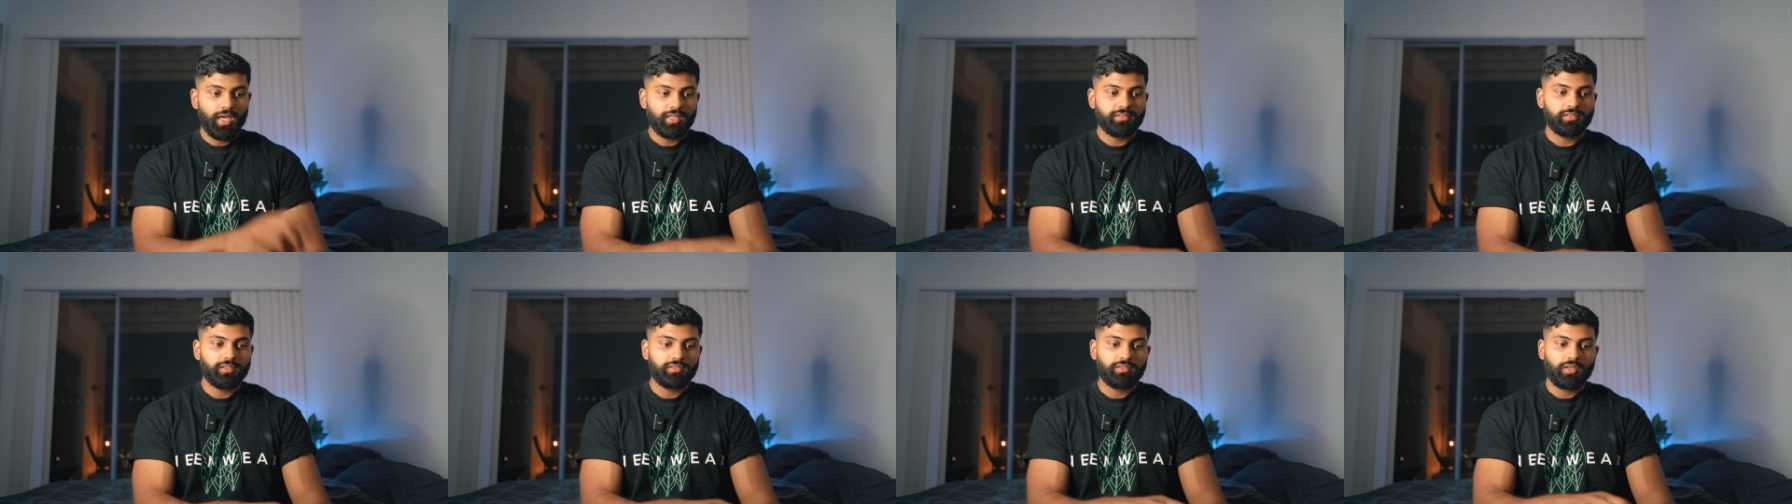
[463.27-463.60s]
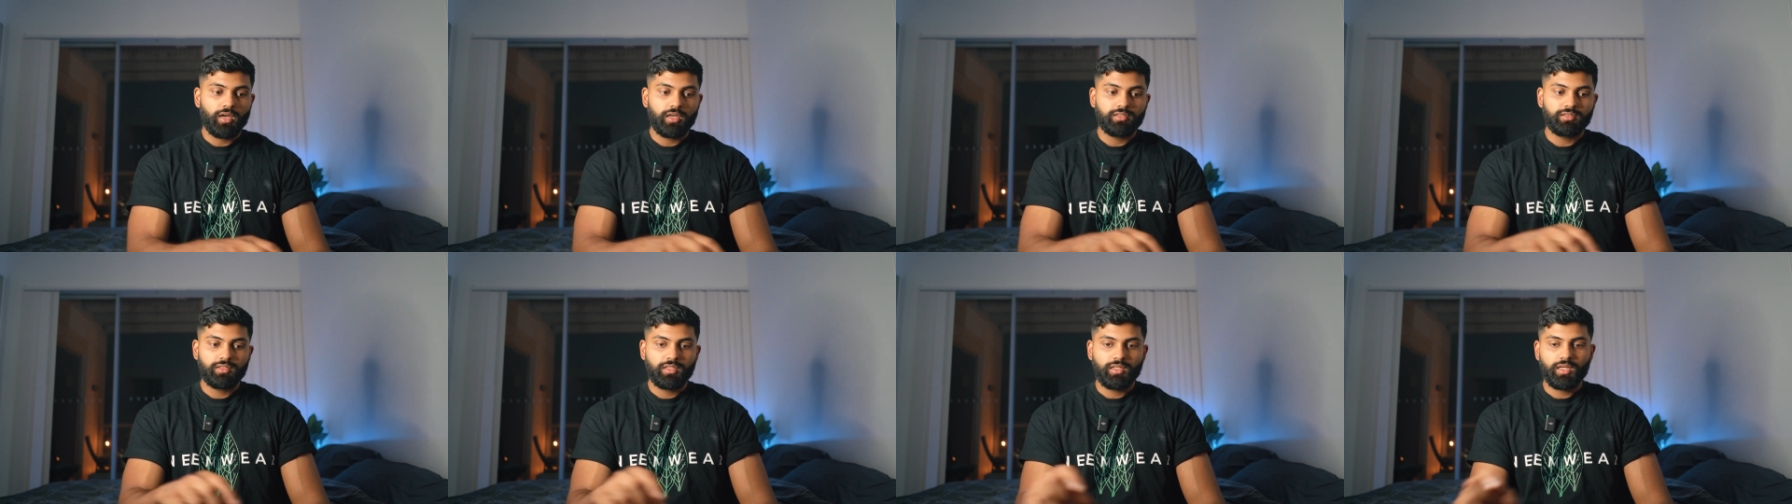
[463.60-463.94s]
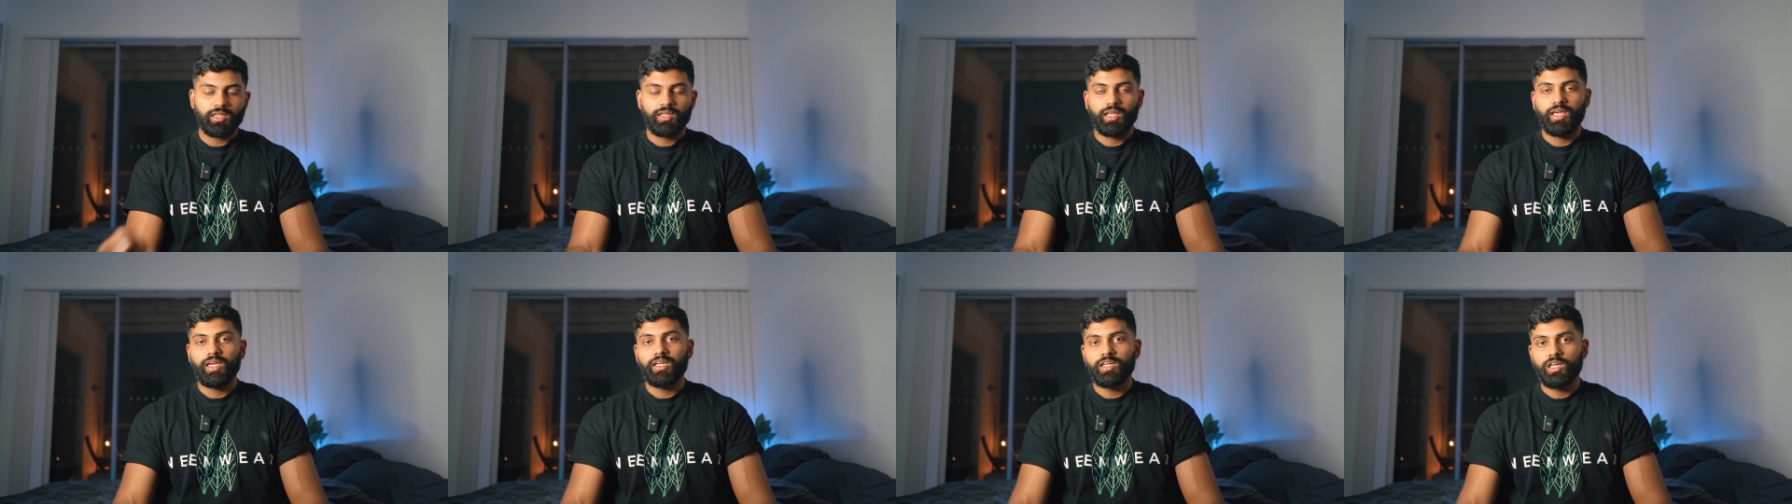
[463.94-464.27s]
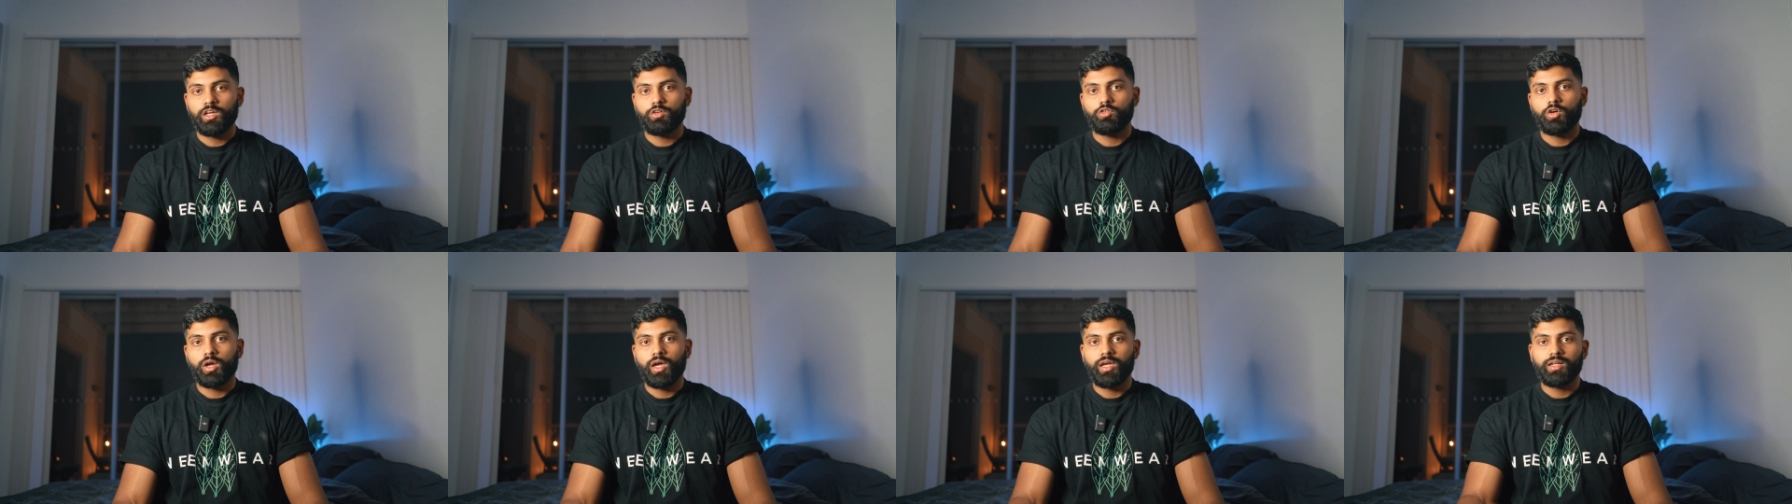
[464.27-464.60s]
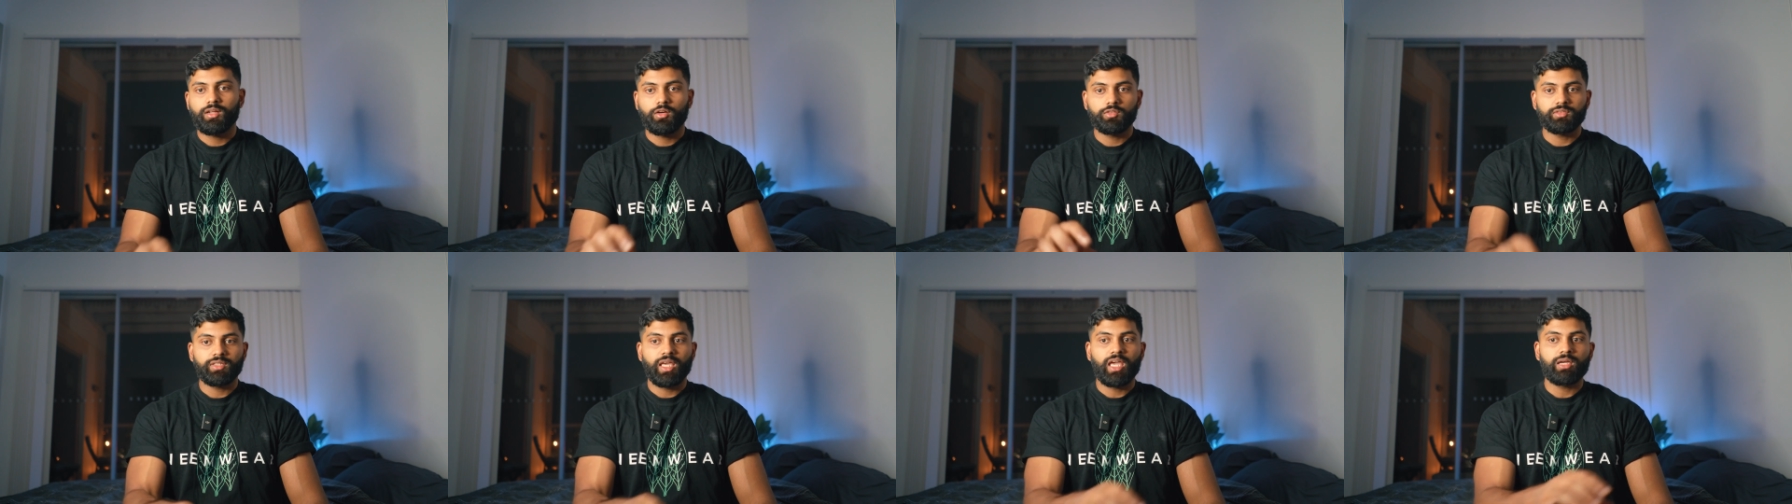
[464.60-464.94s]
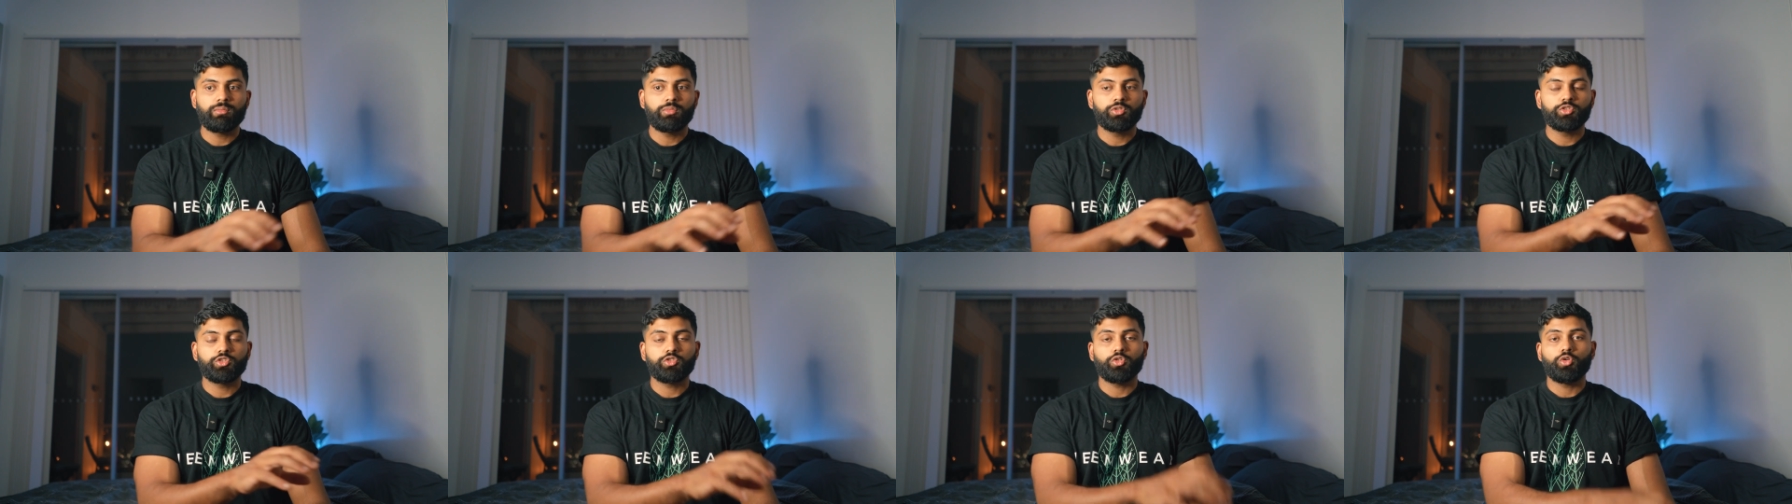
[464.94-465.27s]
exercising and eating right, I was
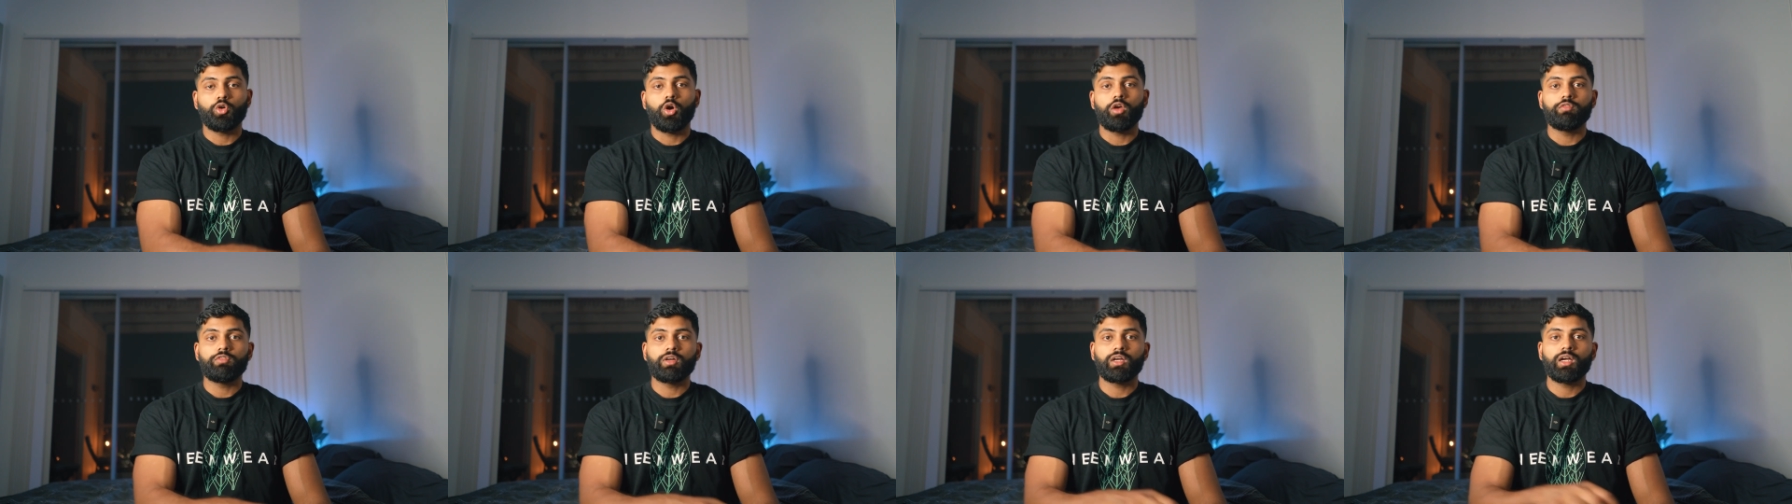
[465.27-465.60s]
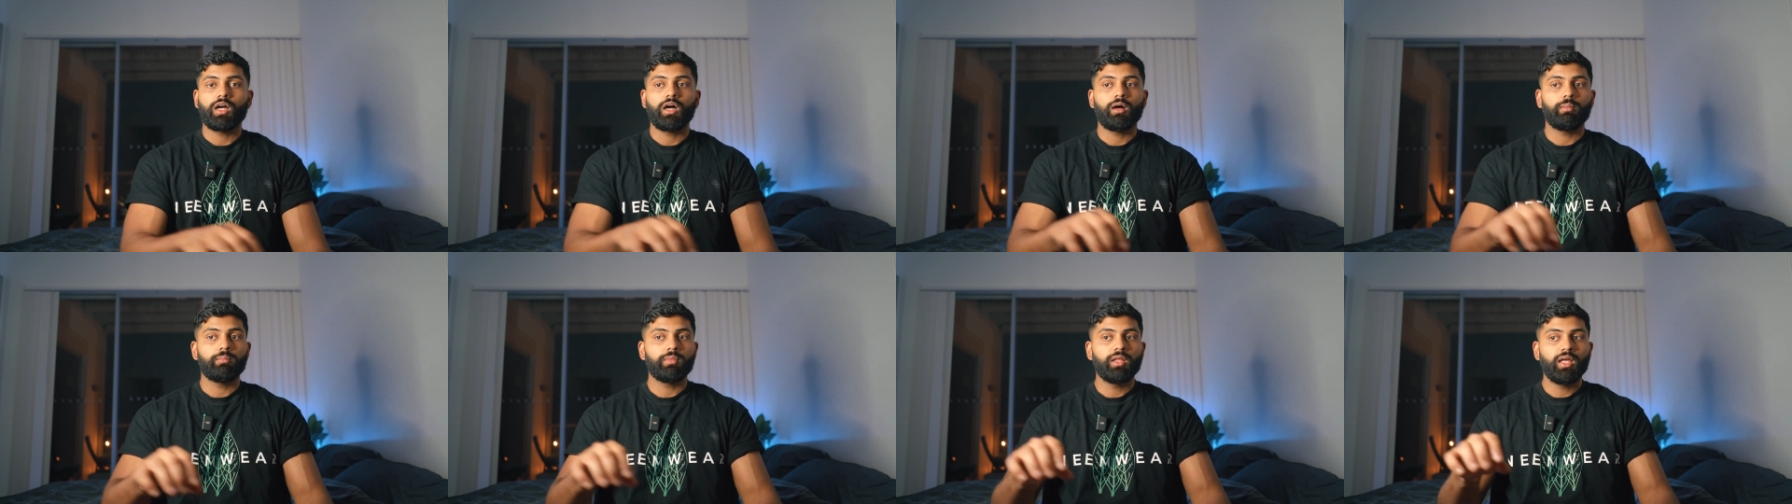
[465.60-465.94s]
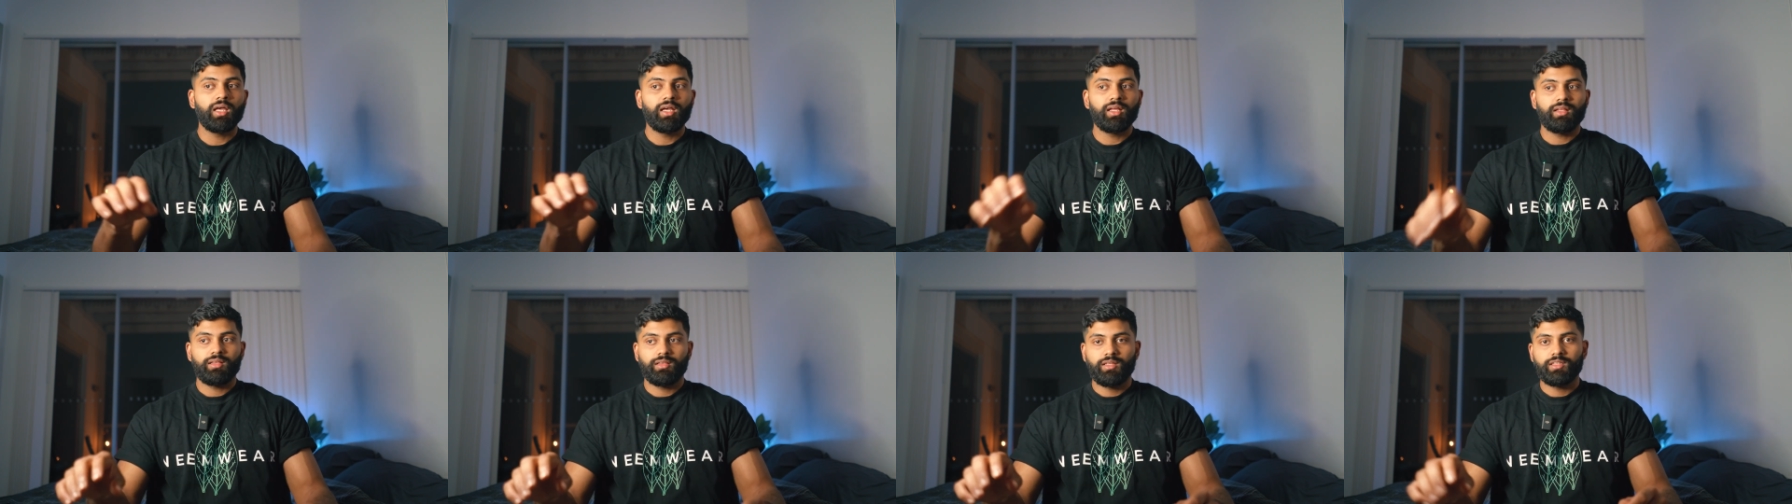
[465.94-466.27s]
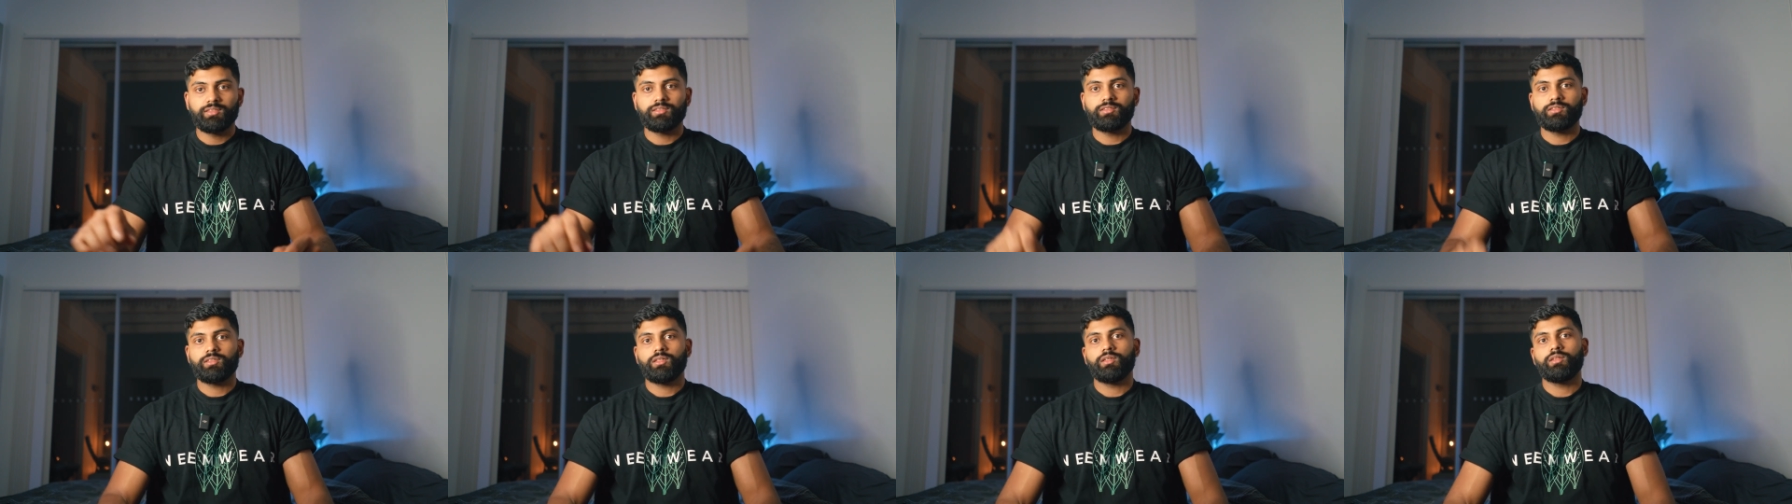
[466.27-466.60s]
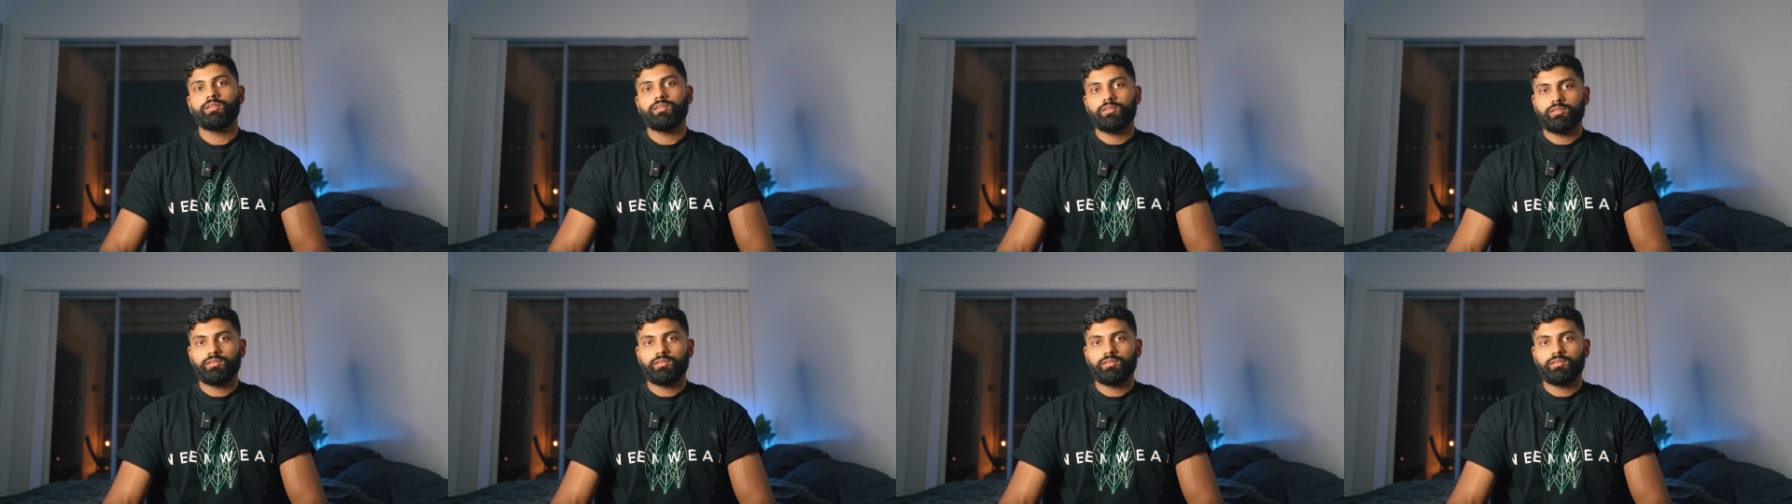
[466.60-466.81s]
able to overcome this